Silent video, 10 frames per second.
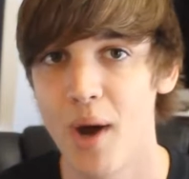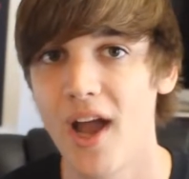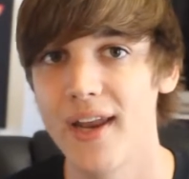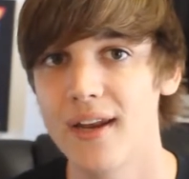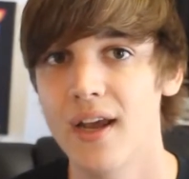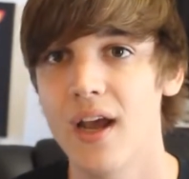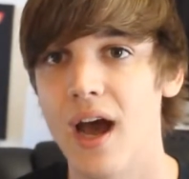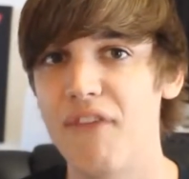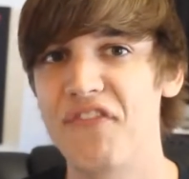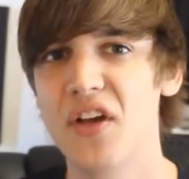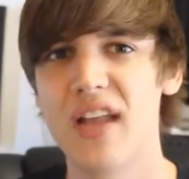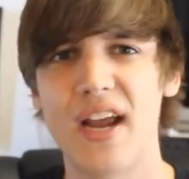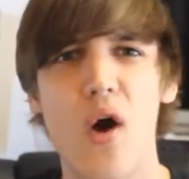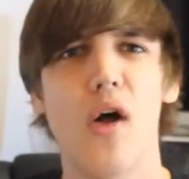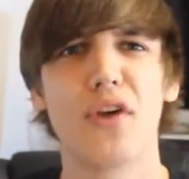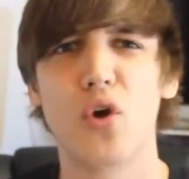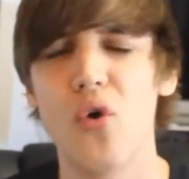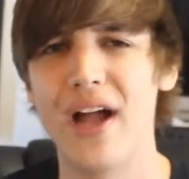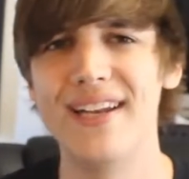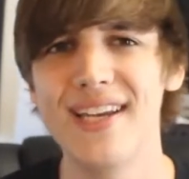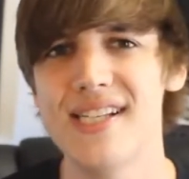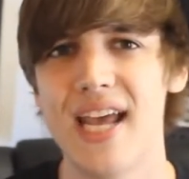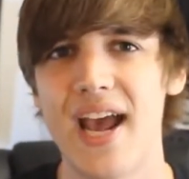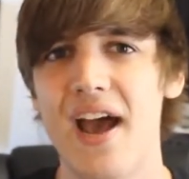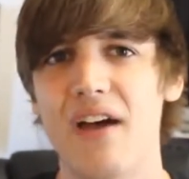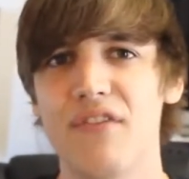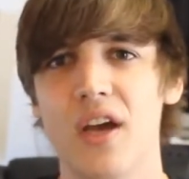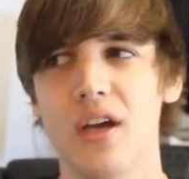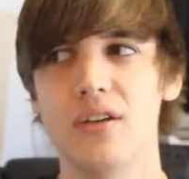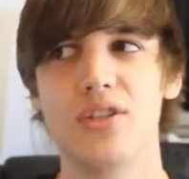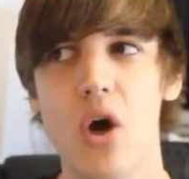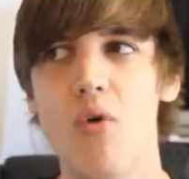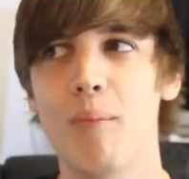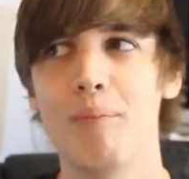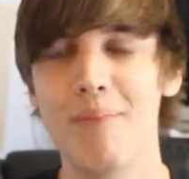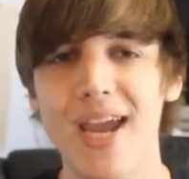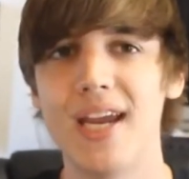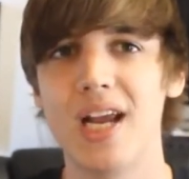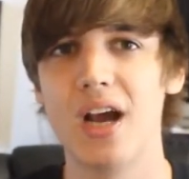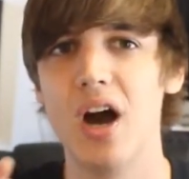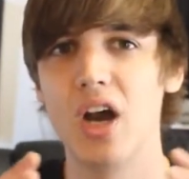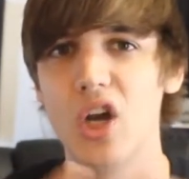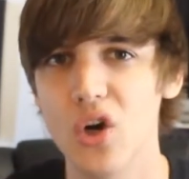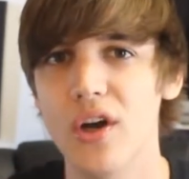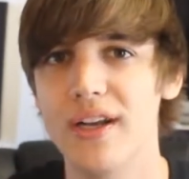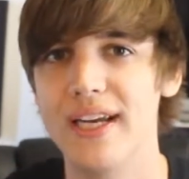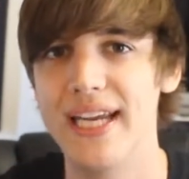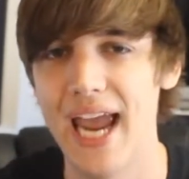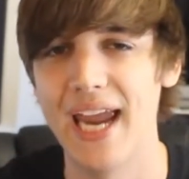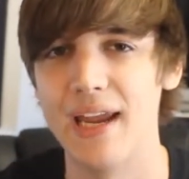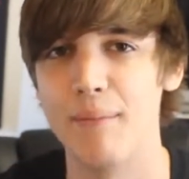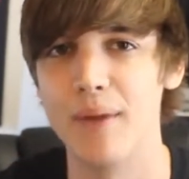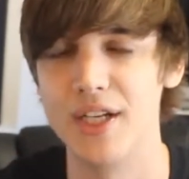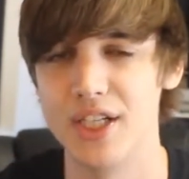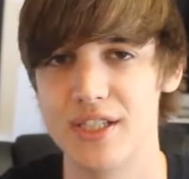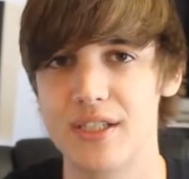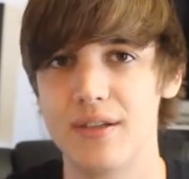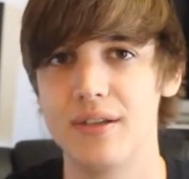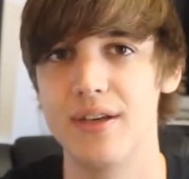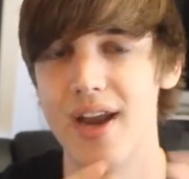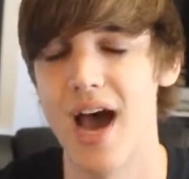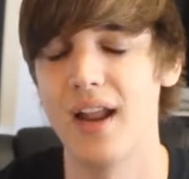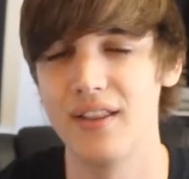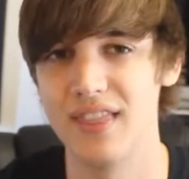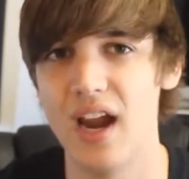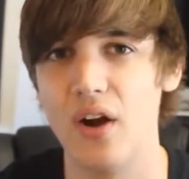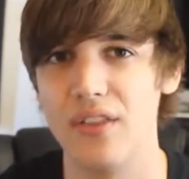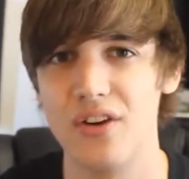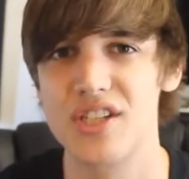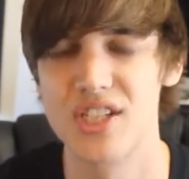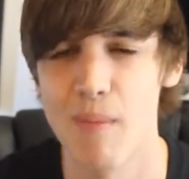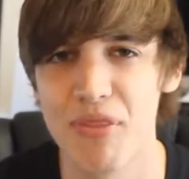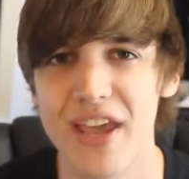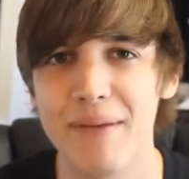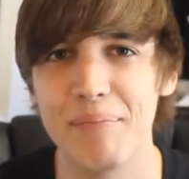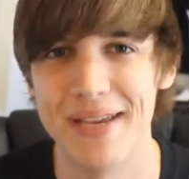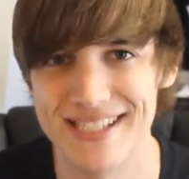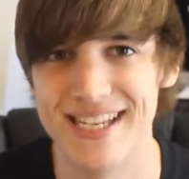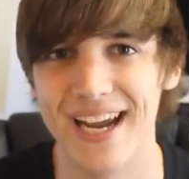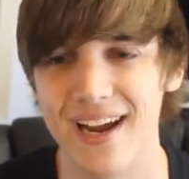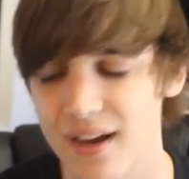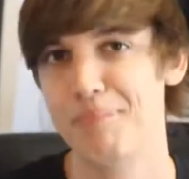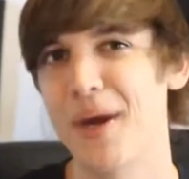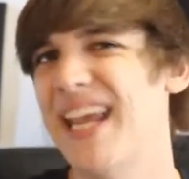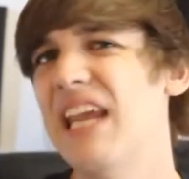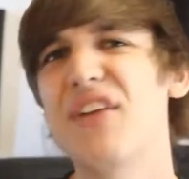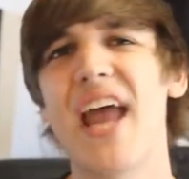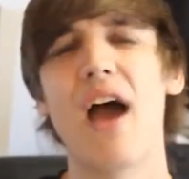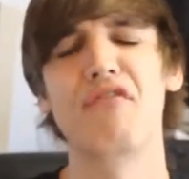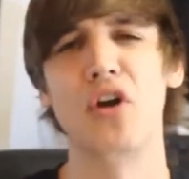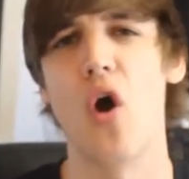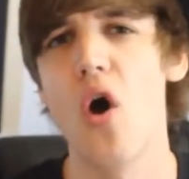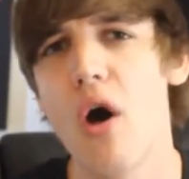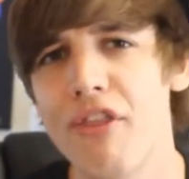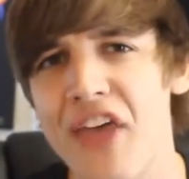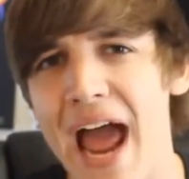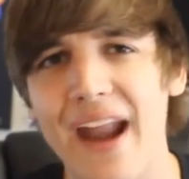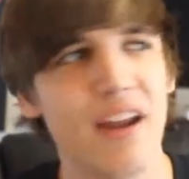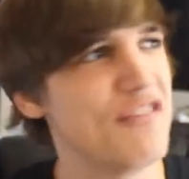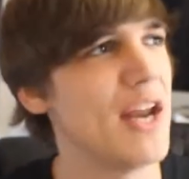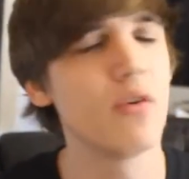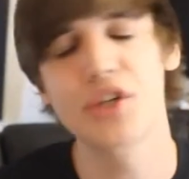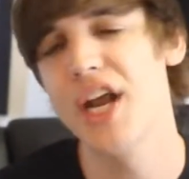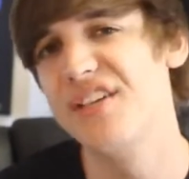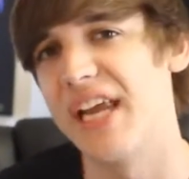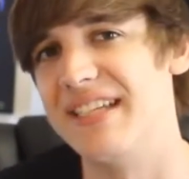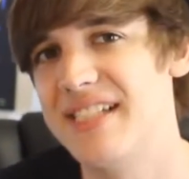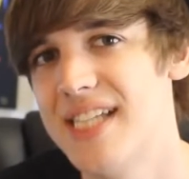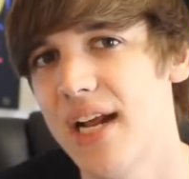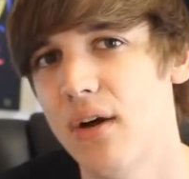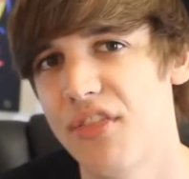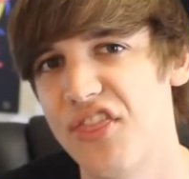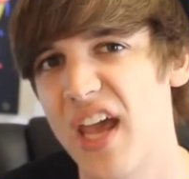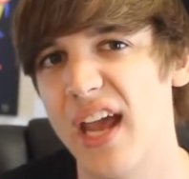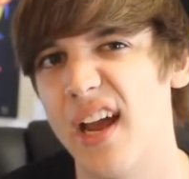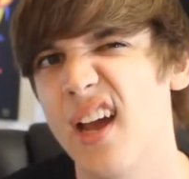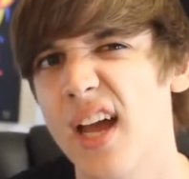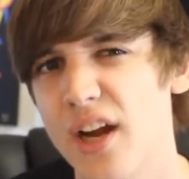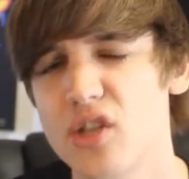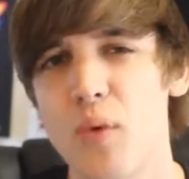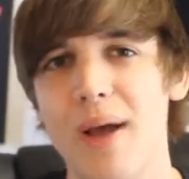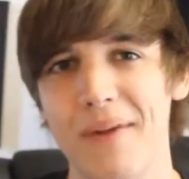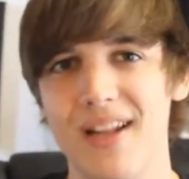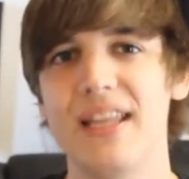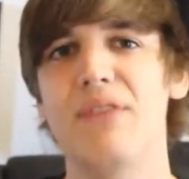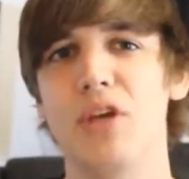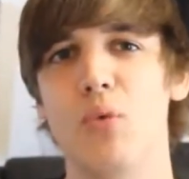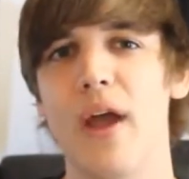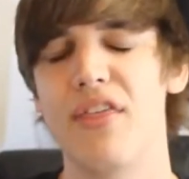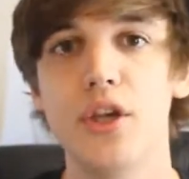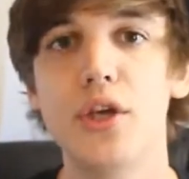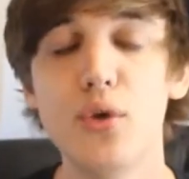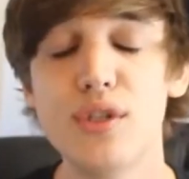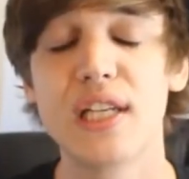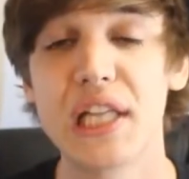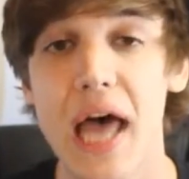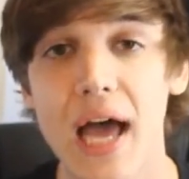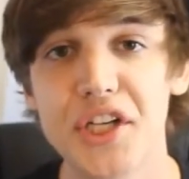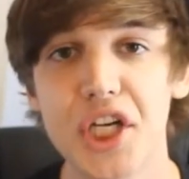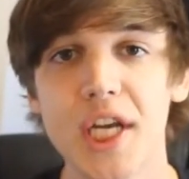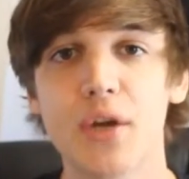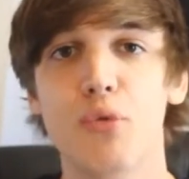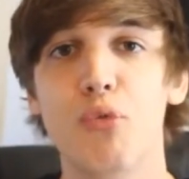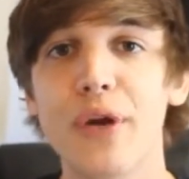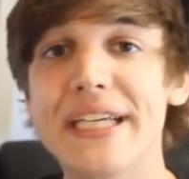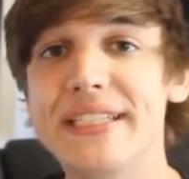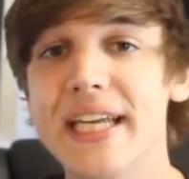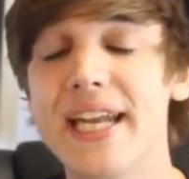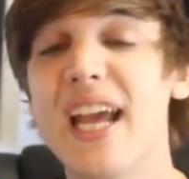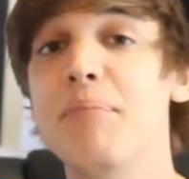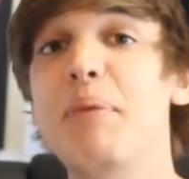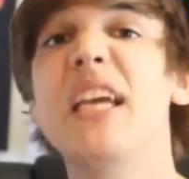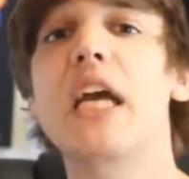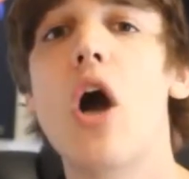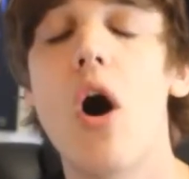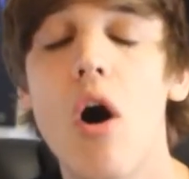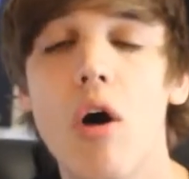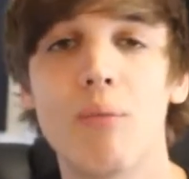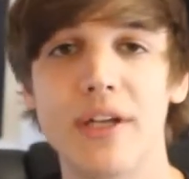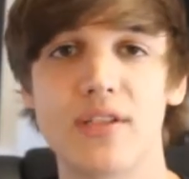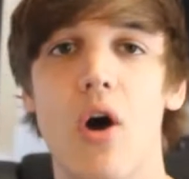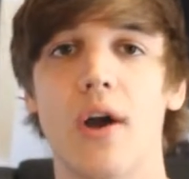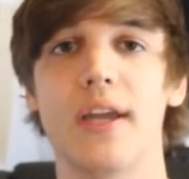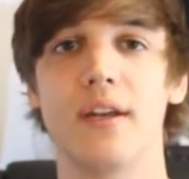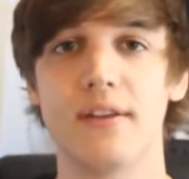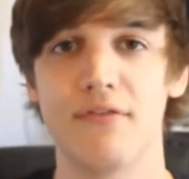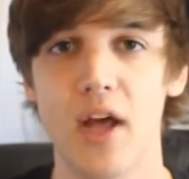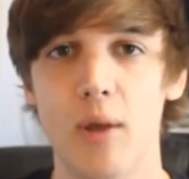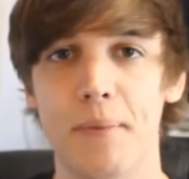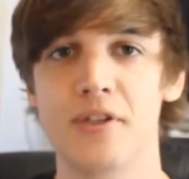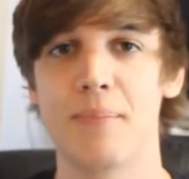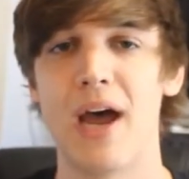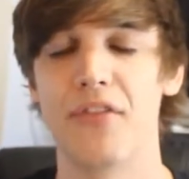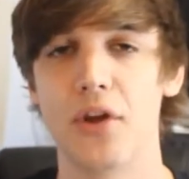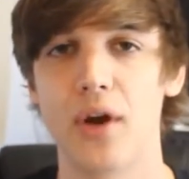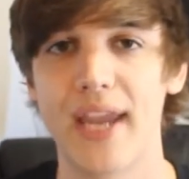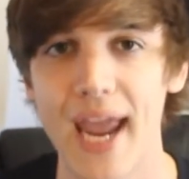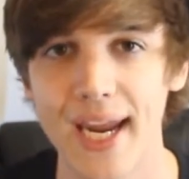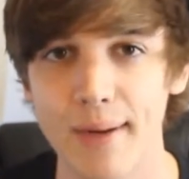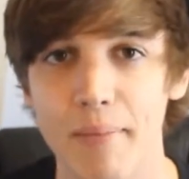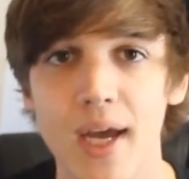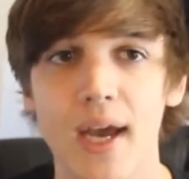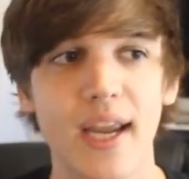But I feel like all the cool ideas they have don't make a good game. It's just not there. There's something missing. But even after all that, if they don't change a single thing, here's what I'm gonna leave you with. Use logic, reason, and be calm when talking to developers about their game.